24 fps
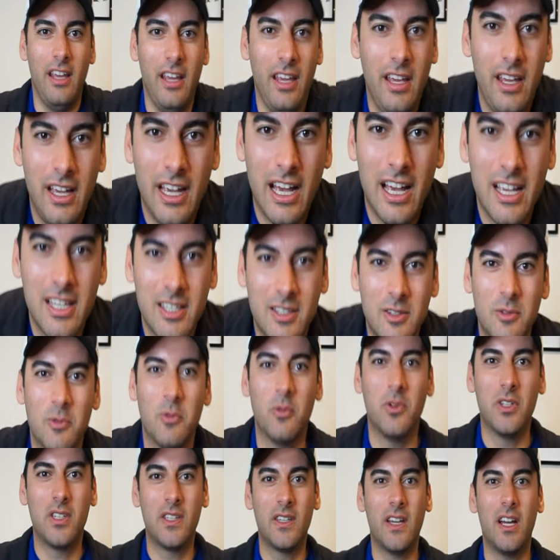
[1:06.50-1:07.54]
Hey guys,
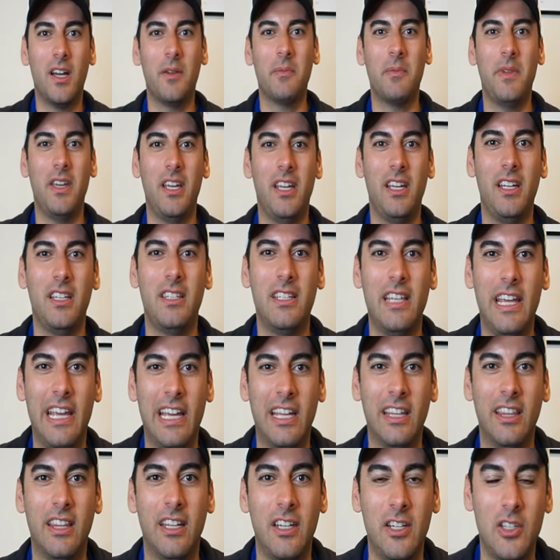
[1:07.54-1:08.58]
what's up? It's
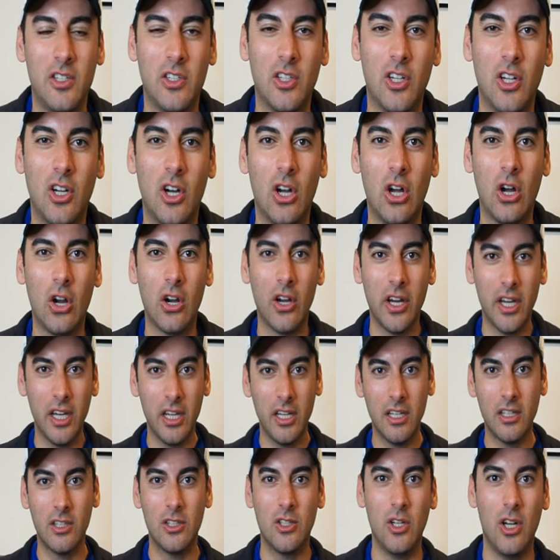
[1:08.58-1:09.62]
Anthony
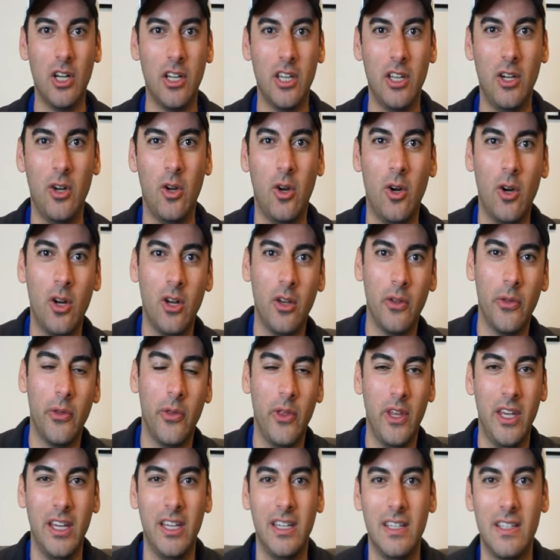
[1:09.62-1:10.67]
Sicari talking all
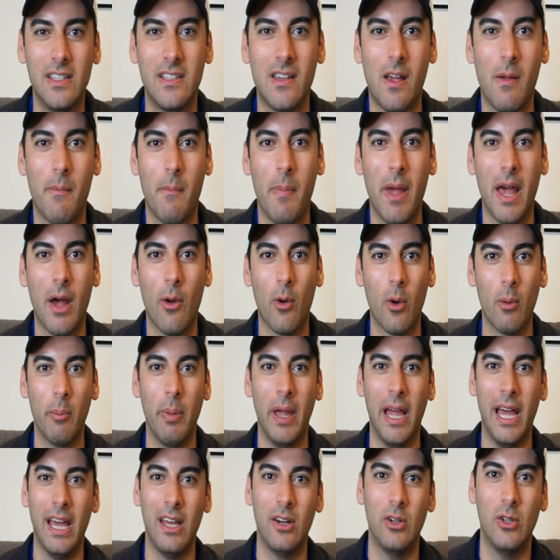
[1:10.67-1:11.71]
things SunPower
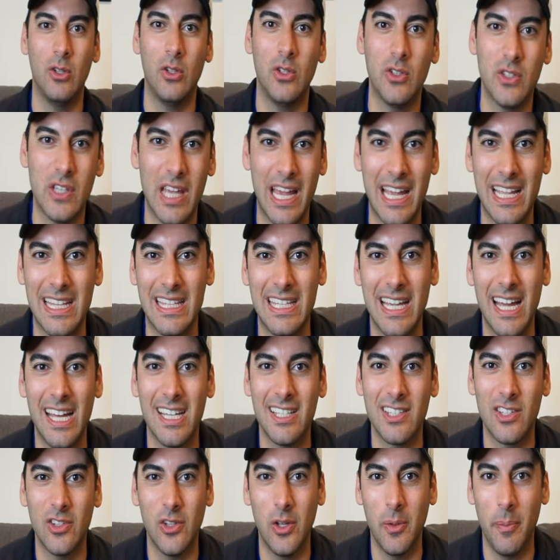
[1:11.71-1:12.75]
panels and
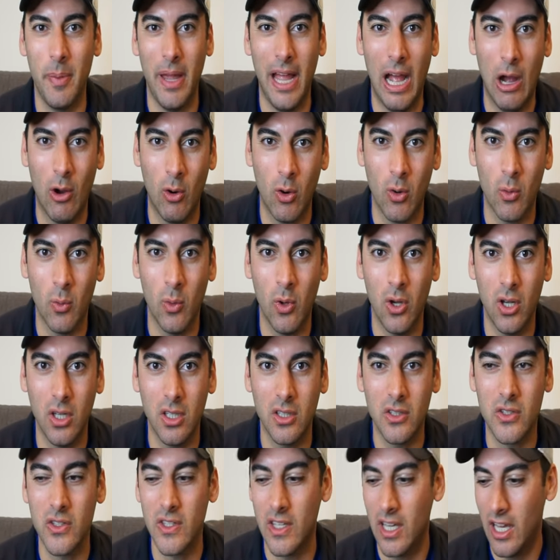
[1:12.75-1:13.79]
Tesla
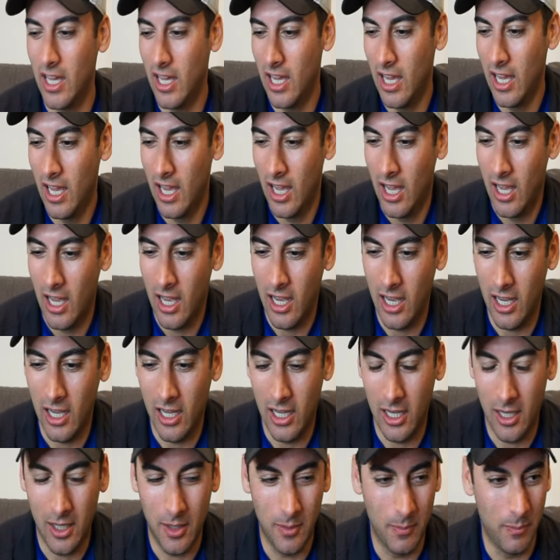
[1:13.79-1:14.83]
Powerwalls.
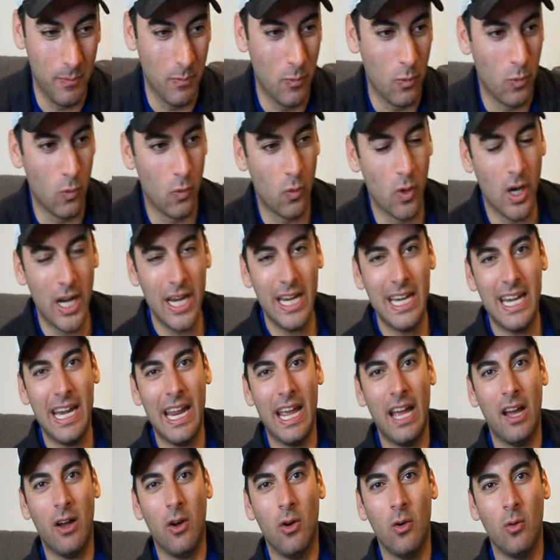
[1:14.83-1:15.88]
Um, right
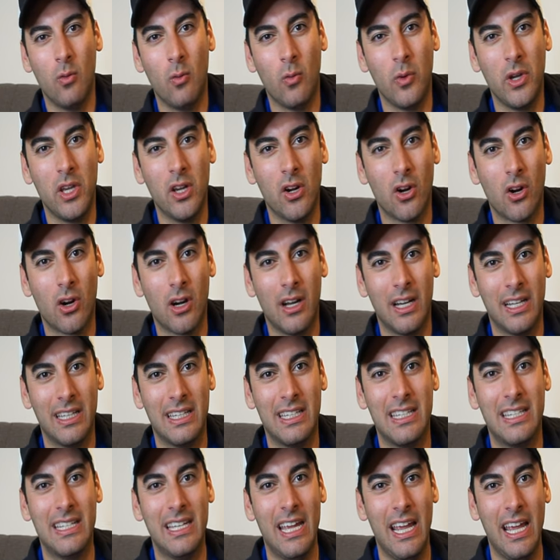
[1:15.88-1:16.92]
now we are
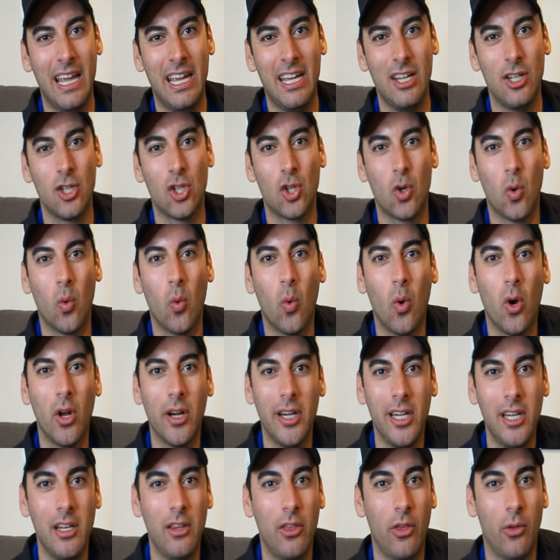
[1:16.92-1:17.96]
on day
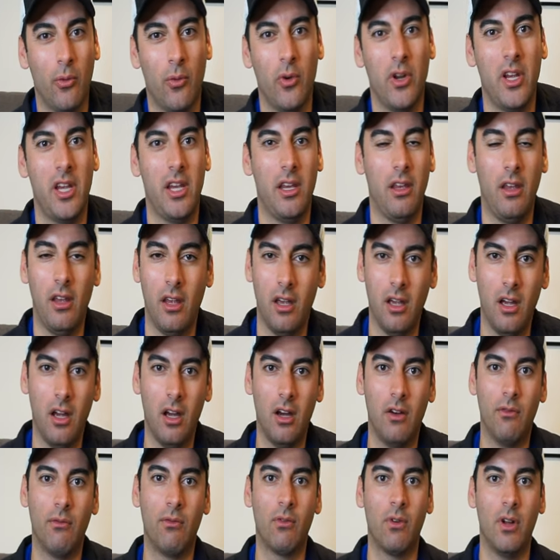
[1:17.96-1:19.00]
23
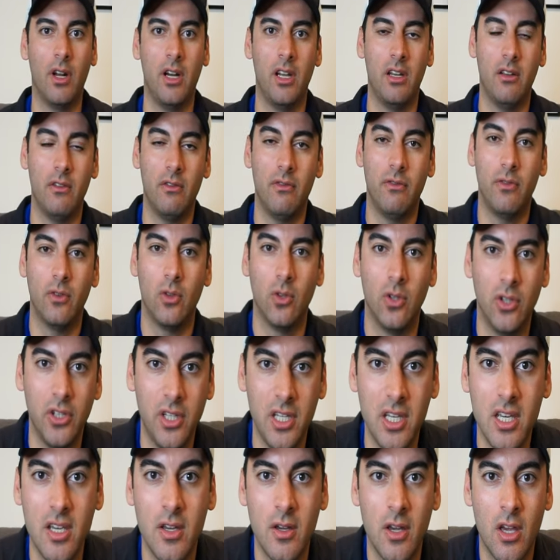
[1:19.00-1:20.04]
of running
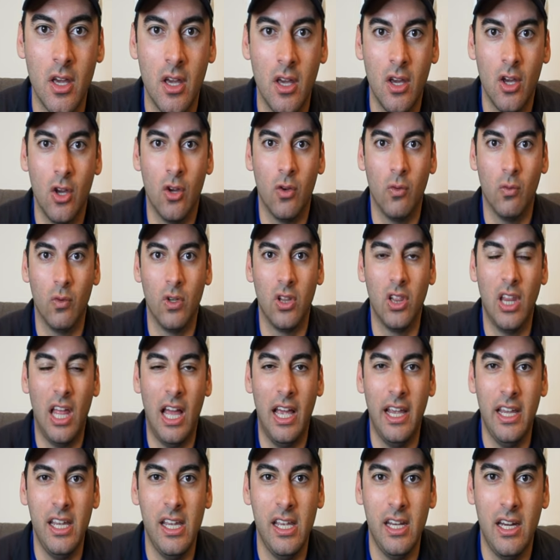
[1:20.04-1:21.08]
fully
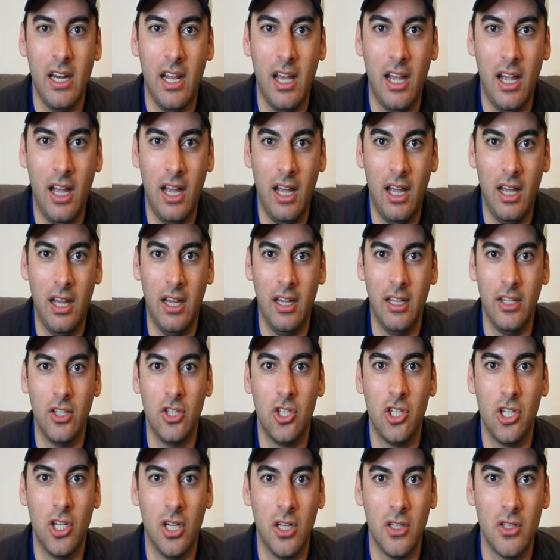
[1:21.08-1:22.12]
reliant on
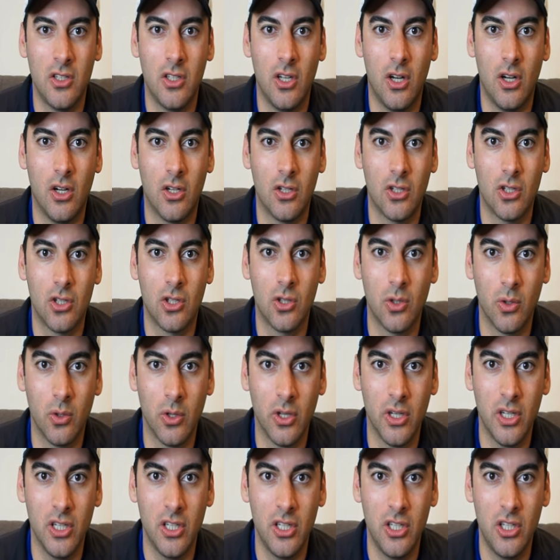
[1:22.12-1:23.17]
just our
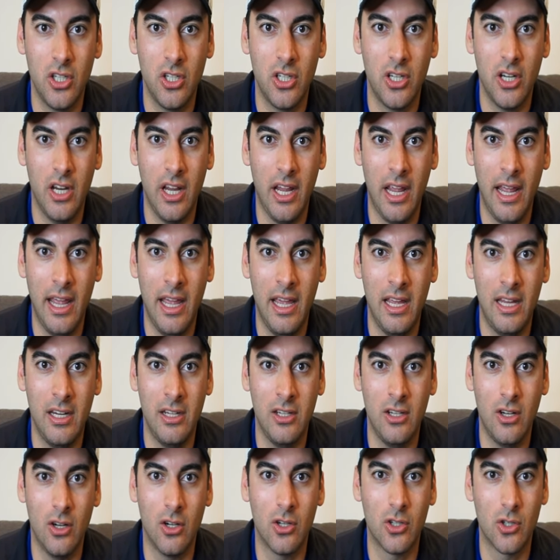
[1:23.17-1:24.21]
storage
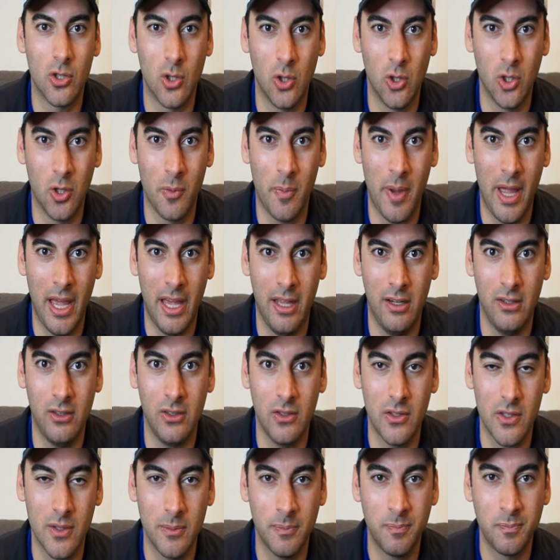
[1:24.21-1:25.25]
and our solar
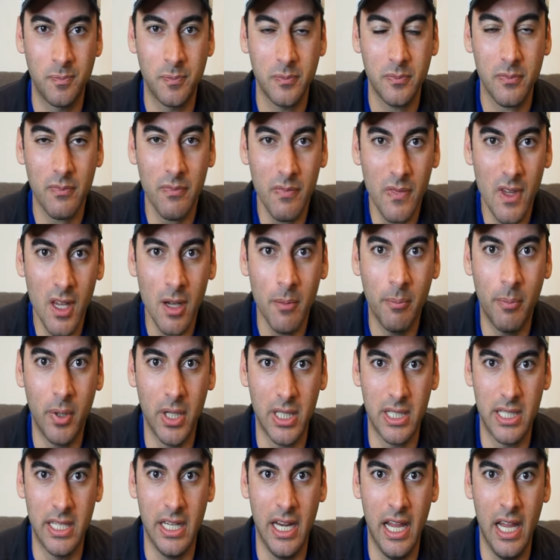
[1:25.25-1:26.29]
panels.
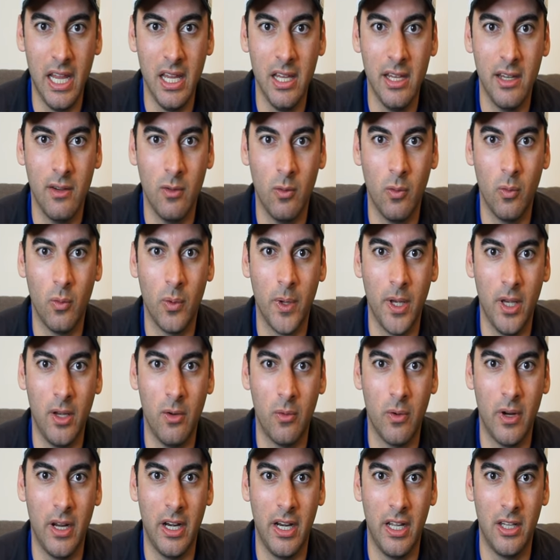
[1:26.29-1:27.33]
But today we
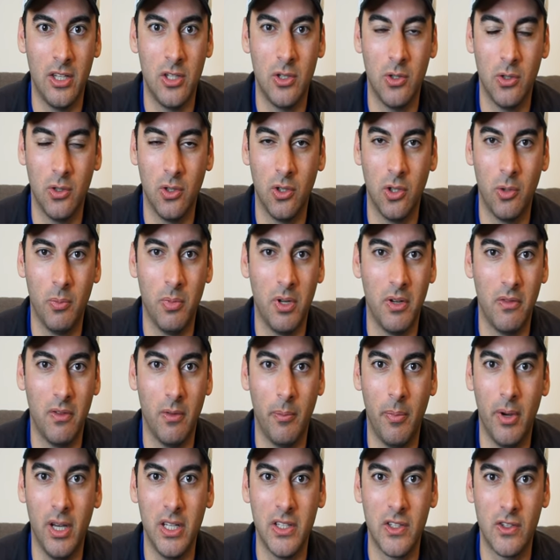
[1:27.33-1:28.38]
ran into a little bit of a
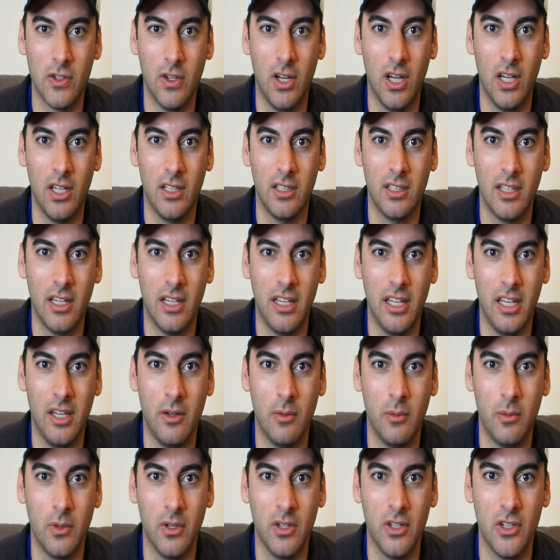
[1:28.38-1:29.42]
buzz saw.
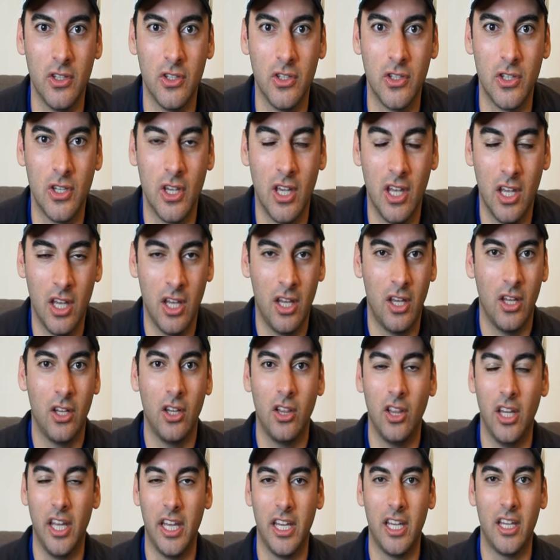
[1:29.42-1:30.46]
It was
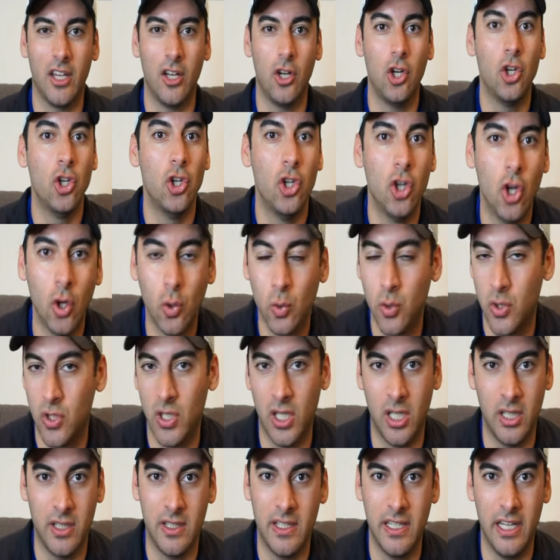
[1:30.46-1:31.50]
like no
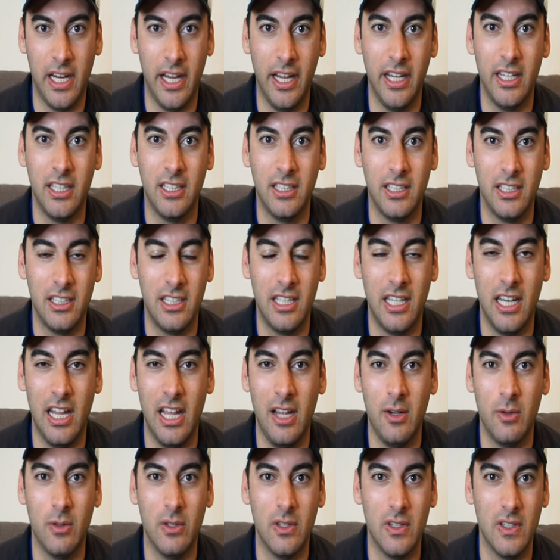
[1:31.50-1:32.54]
sun today.
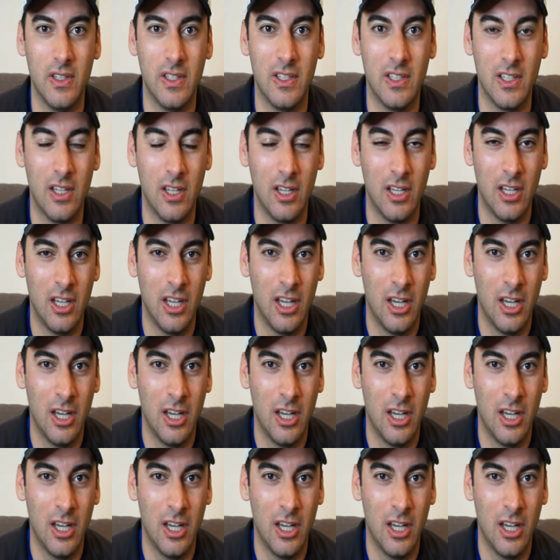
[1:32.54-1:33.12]
Today was